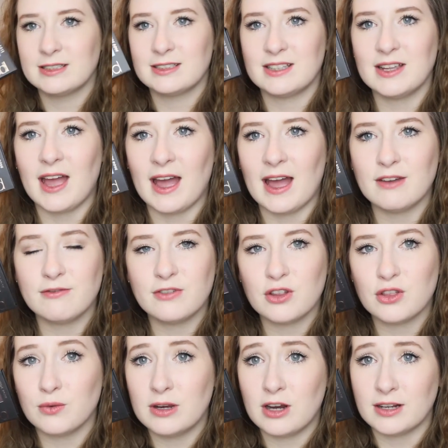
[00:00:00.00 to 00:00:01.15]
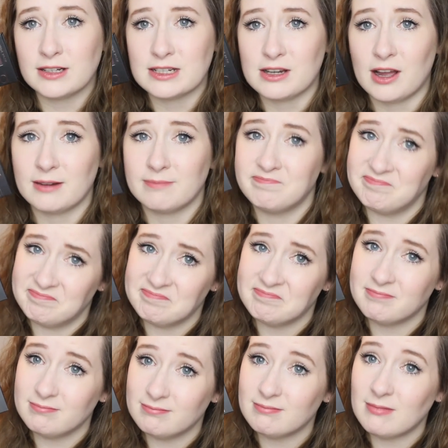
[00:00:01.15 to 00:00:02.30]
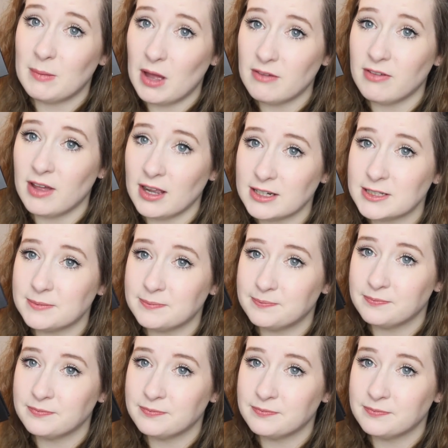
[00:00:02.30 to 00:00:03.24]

So yeah, and for three ninety-nine, perfect.